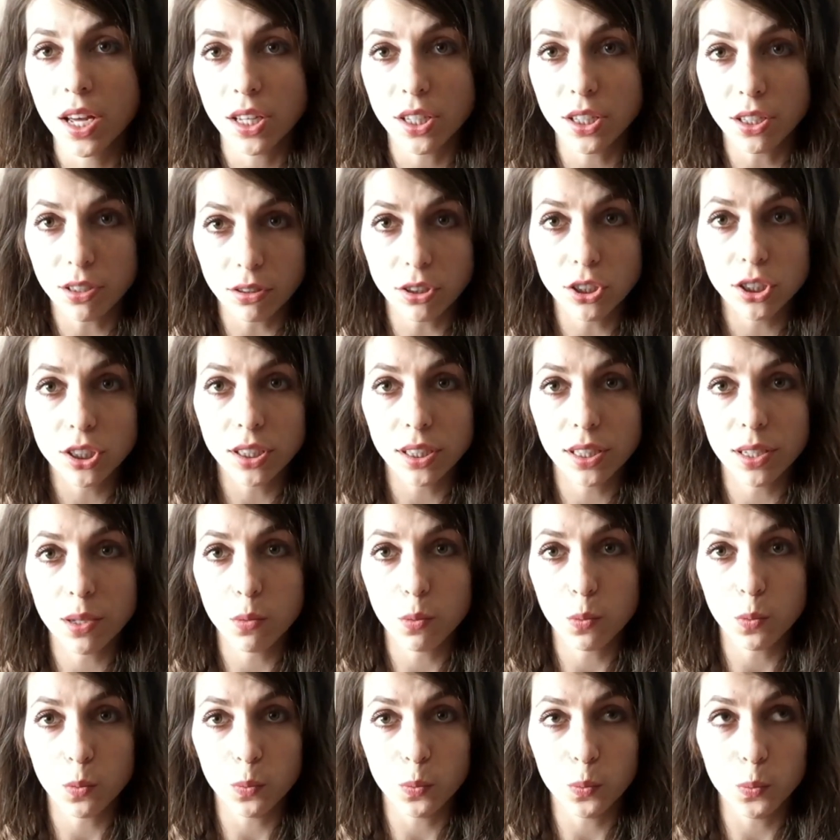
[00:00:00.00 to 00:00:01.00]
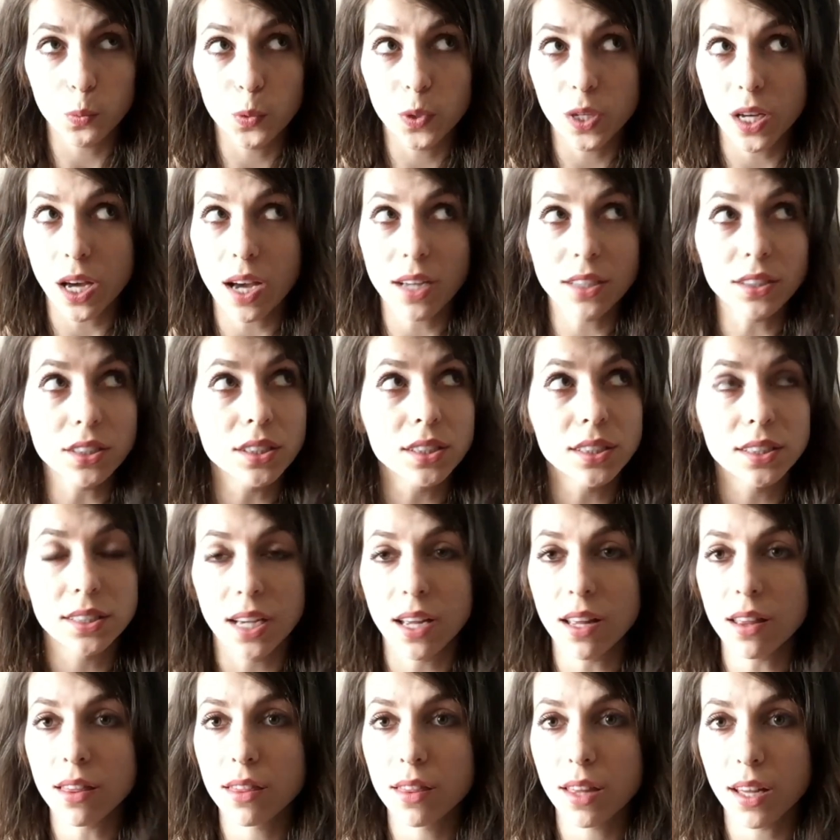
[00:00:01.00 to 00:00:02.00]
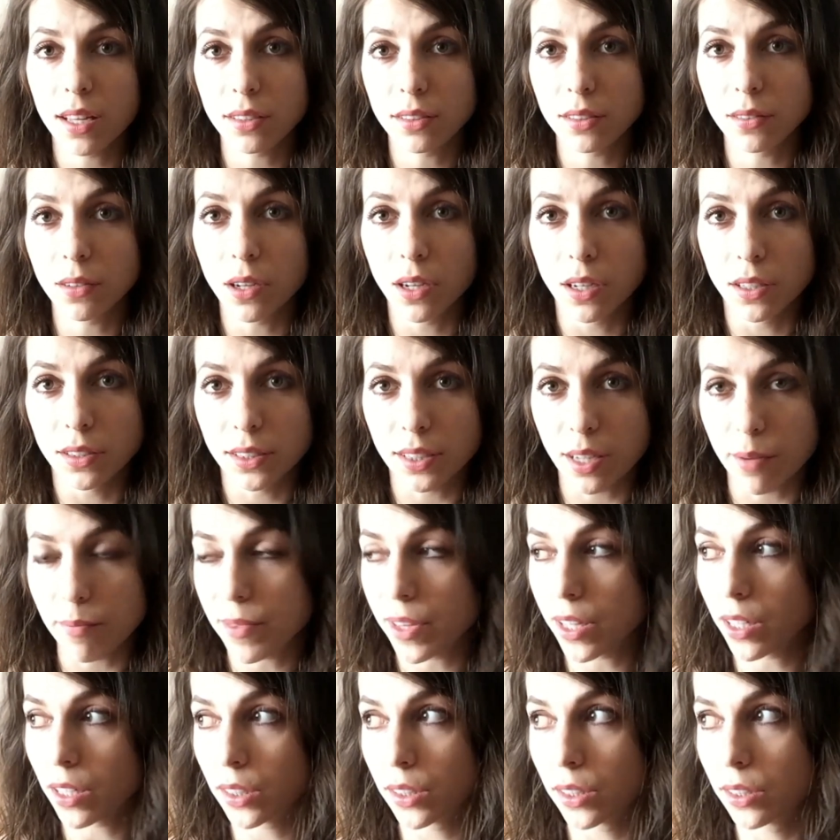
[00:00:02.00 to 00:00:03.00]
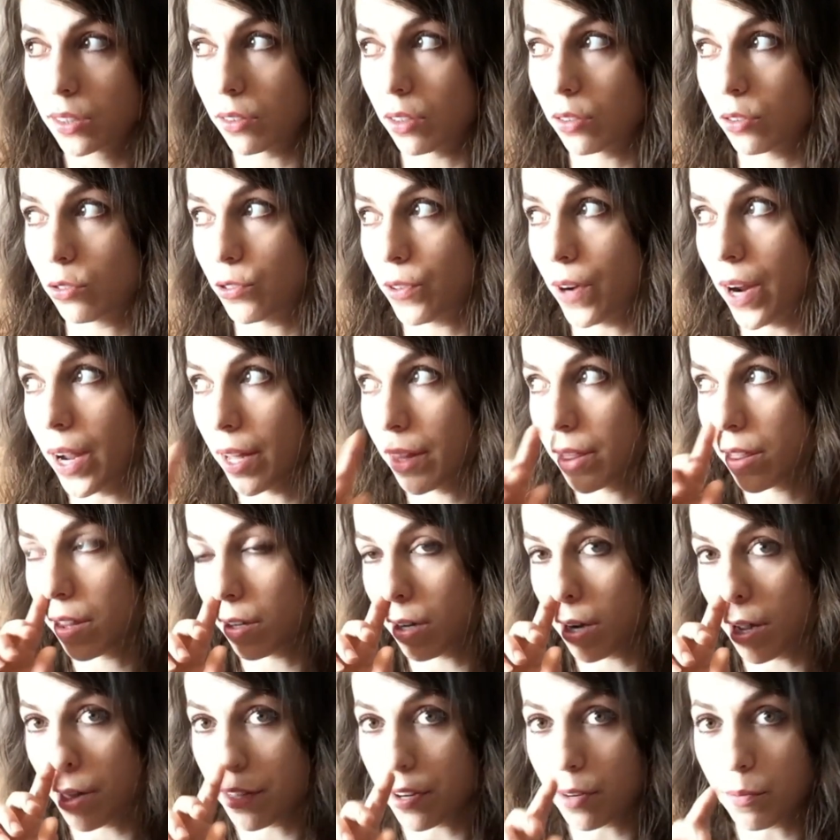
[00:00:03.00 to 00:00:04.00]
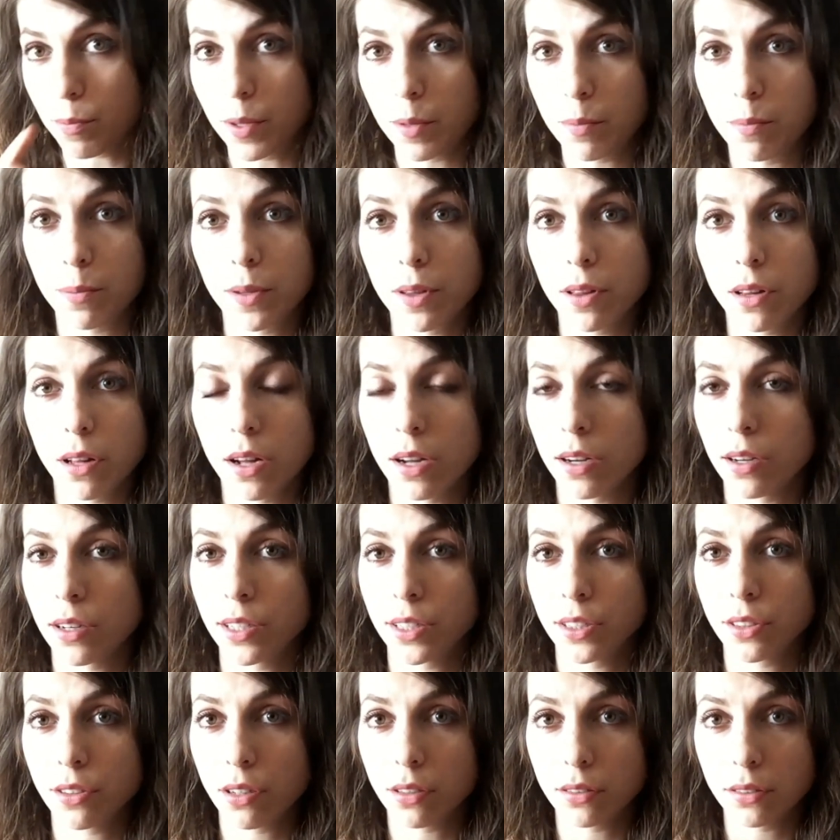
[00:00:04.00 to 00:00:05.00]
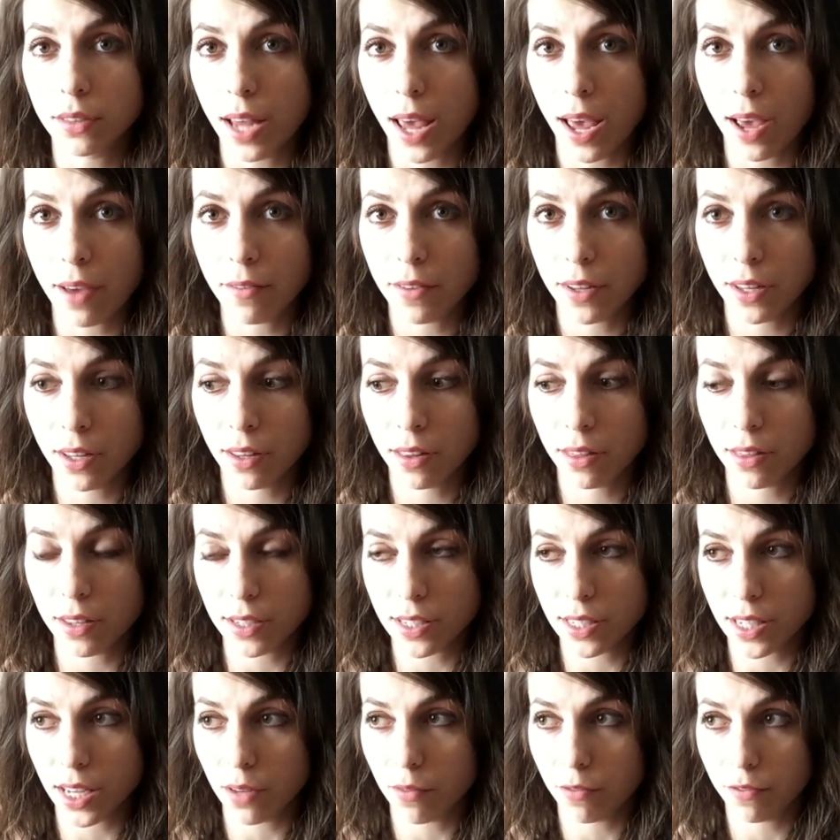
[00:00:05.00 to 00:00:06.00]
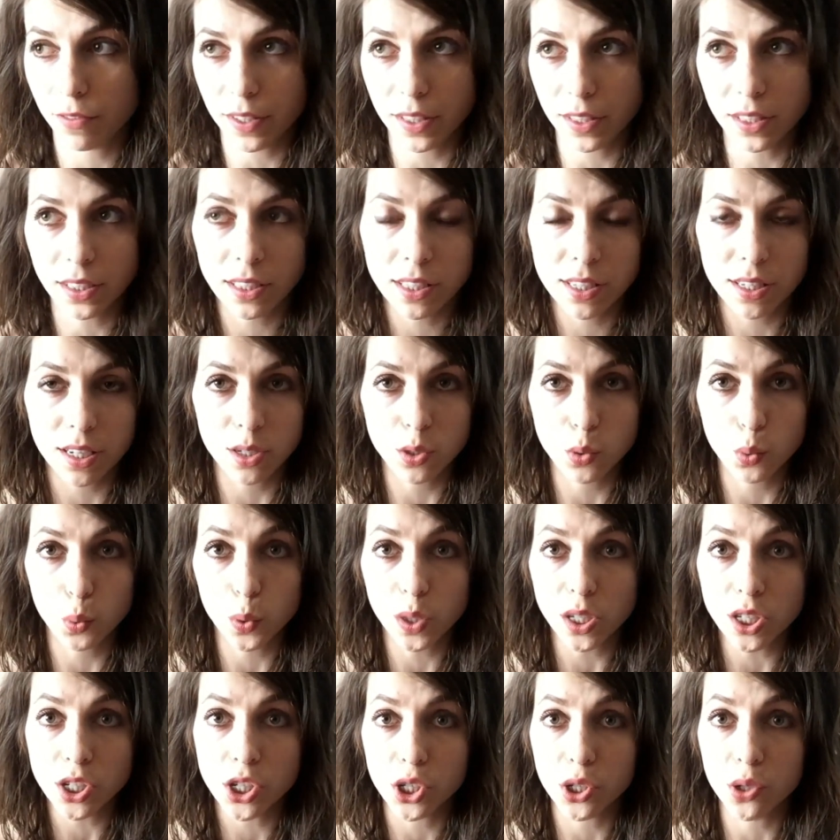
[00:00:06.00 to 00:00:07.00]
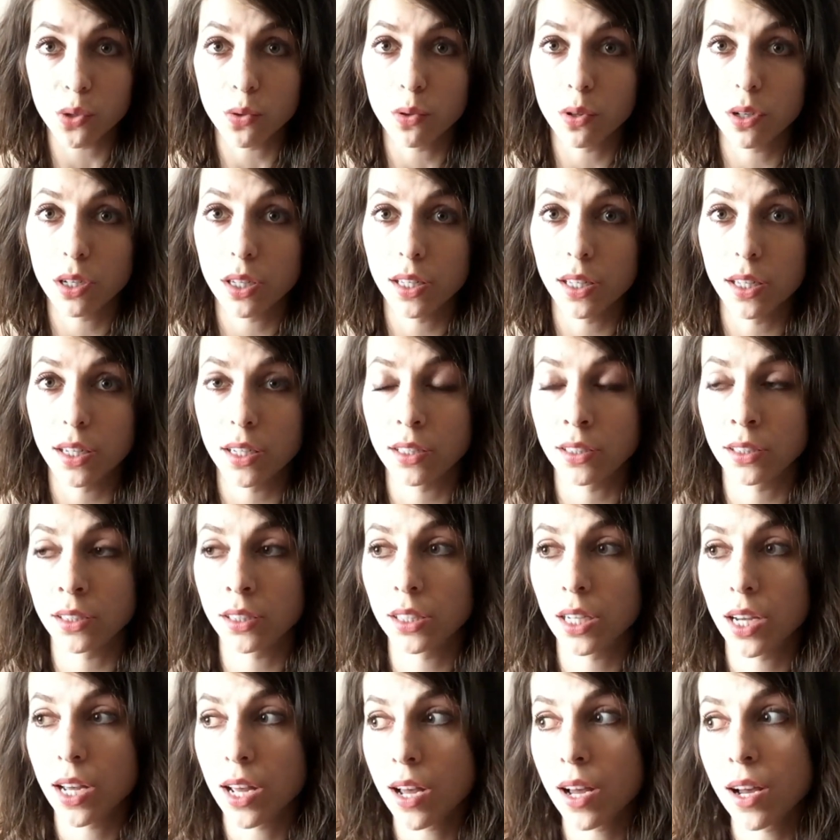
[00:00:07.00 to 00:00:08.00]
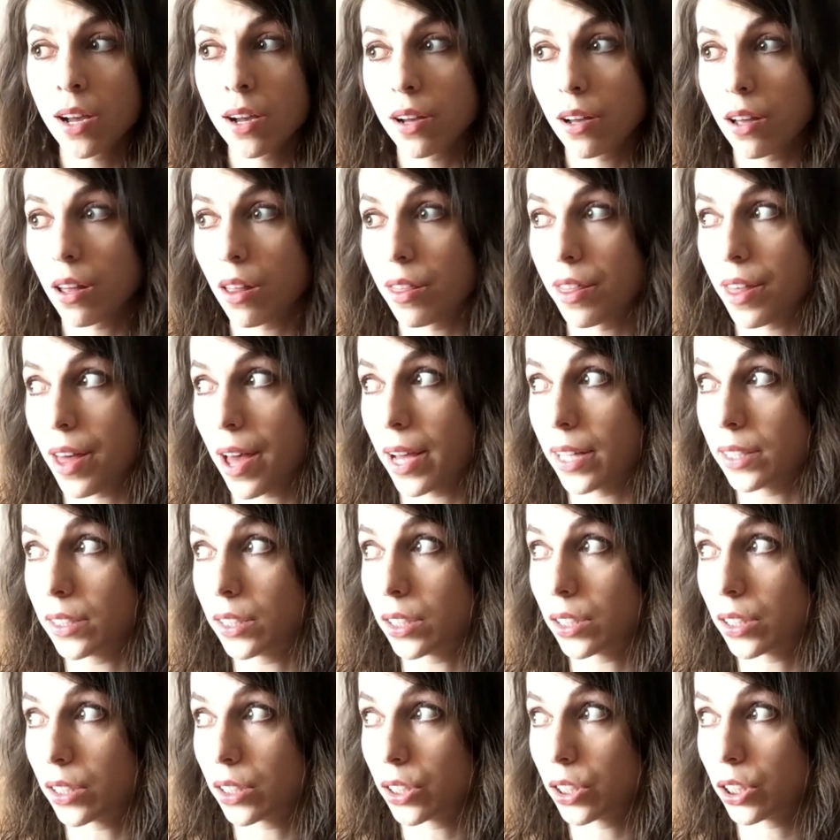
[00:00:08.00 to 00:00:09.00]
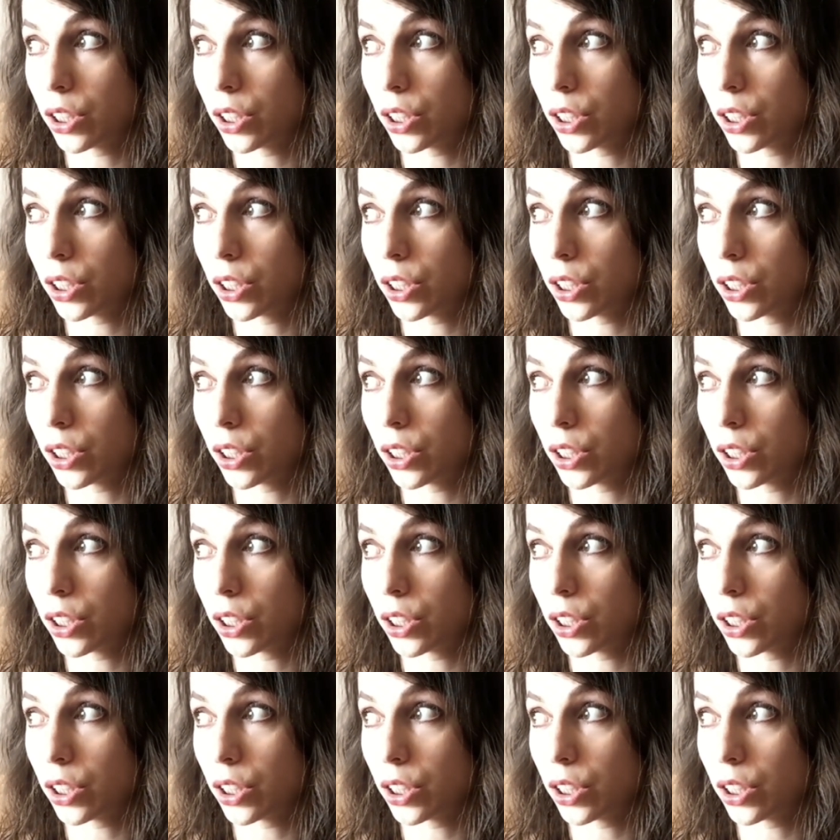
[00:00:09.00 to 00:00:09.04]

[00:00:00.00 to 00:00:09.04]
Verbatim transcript: usually we understand that something is not right, that other people are not having the same feelings as we do, and that,